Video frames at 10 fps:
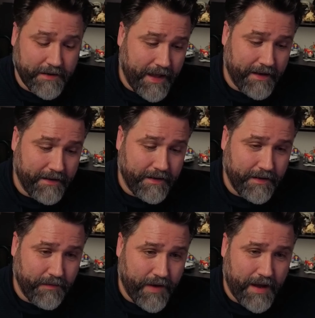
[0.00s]
And
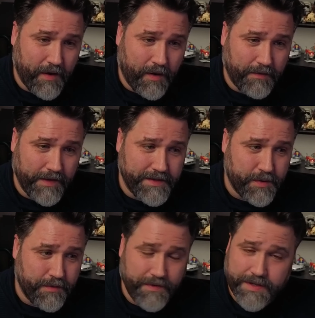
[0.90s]
you've got all these
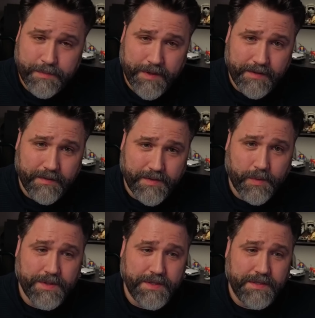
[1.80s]
sort of disparate
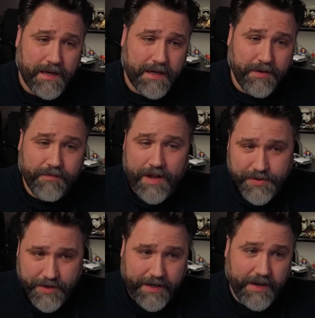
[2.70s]
sources. You've got
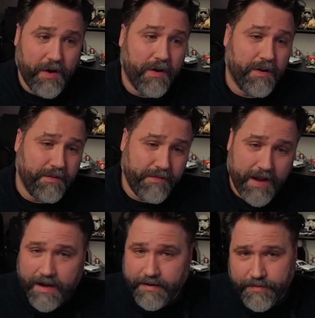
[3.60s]
your EDR, you've got
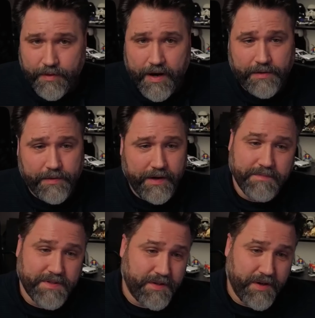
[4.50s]
Active
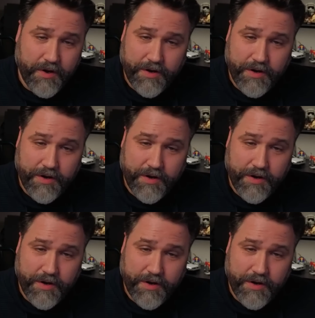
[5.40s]
Directory, Security